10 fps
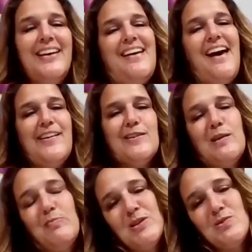I
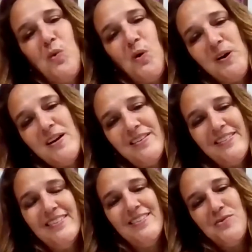accept this
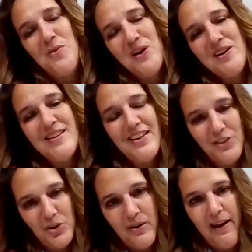award in
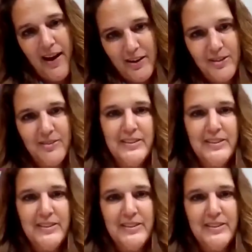your honor.